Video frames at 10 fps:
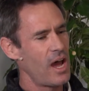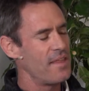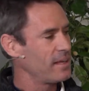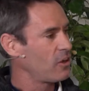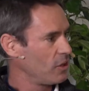I
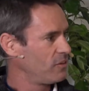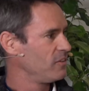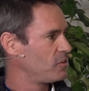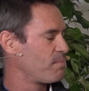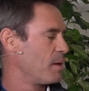think
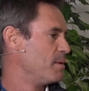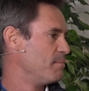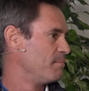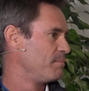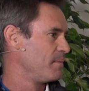content's a
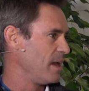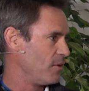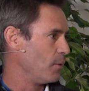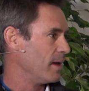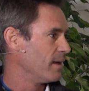problem
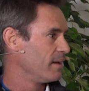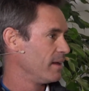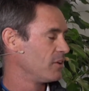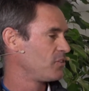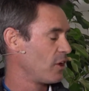everywhere.
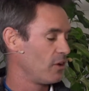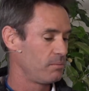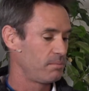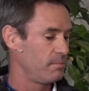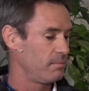So,
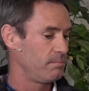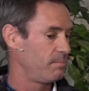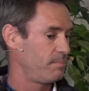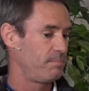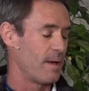
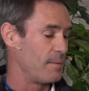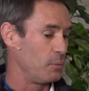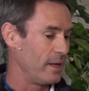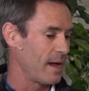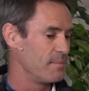I mean,
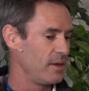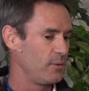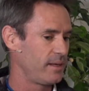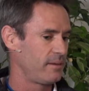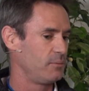we come there
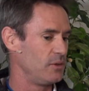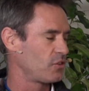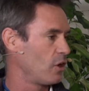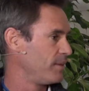and we solve